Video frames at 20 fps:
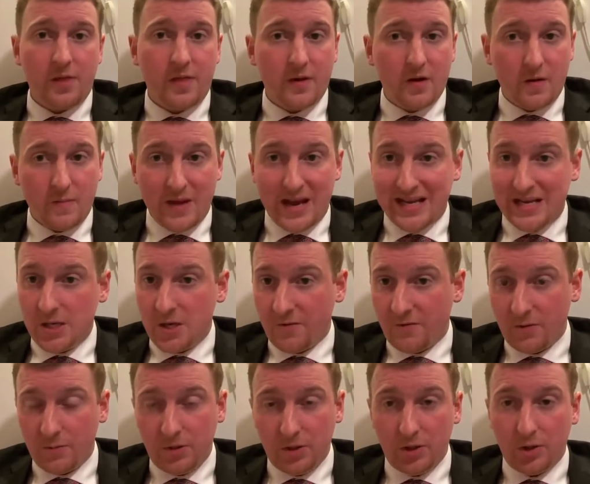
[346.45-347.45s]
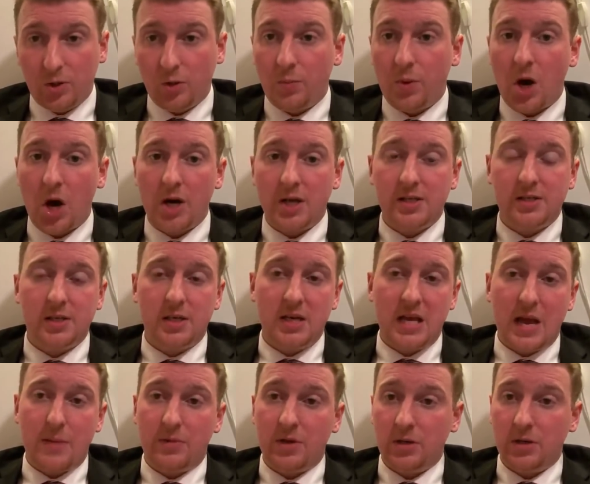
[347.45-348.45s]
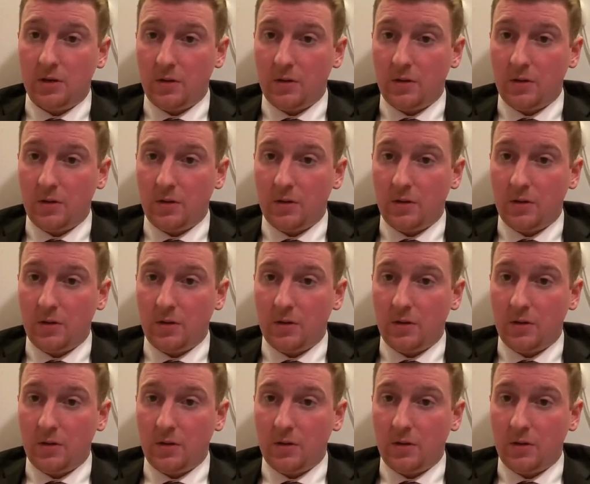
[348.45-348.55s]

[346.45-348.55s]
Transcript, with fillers: And there are many different political parties in Yemen.